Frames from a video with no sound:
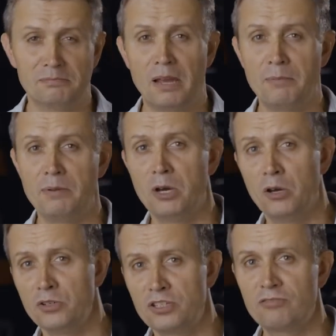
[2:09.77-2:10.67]
maybe
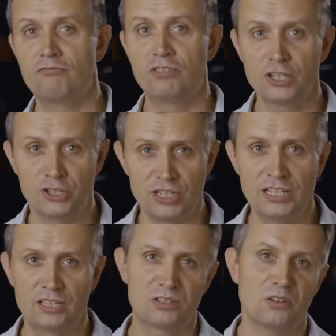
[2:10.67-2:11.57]
most, run
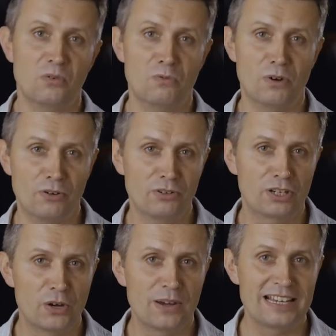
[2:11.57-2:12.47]
sheets won't
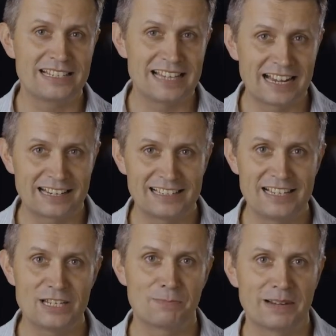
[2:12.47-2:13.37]
go
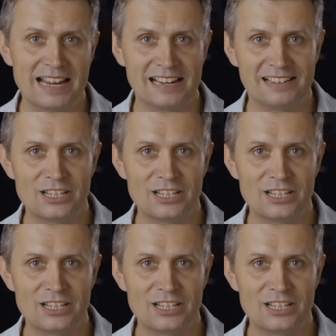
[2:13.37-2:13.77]
exactly as planned,